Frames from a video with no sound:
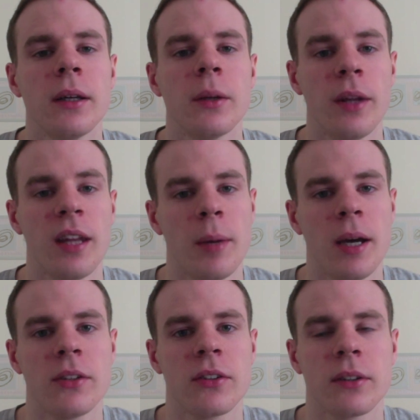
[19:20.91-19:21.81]
with
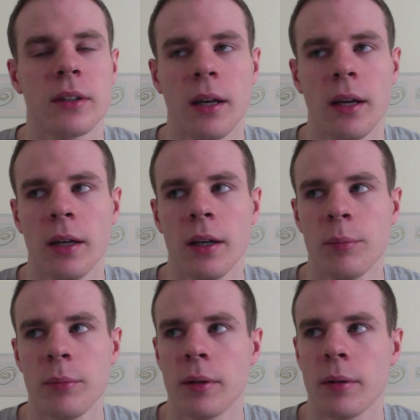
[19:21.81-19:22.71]
MS,
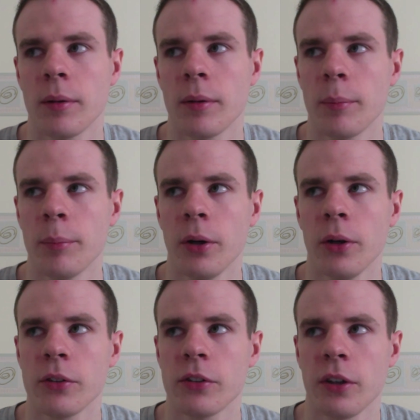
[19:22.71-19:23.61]
but
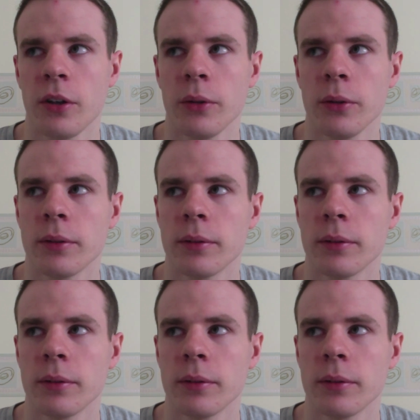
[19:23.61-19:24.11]
also